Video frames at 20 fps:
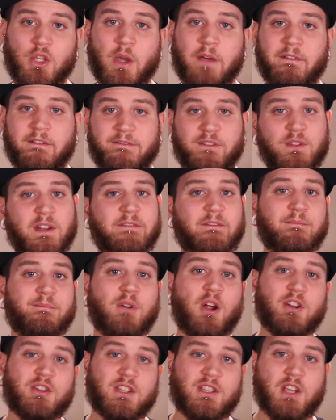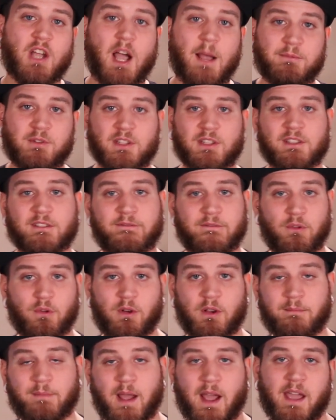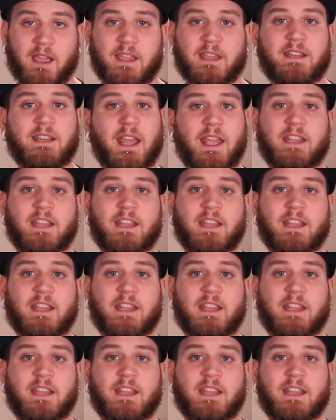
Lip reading: You have a few different purchase options for buying it,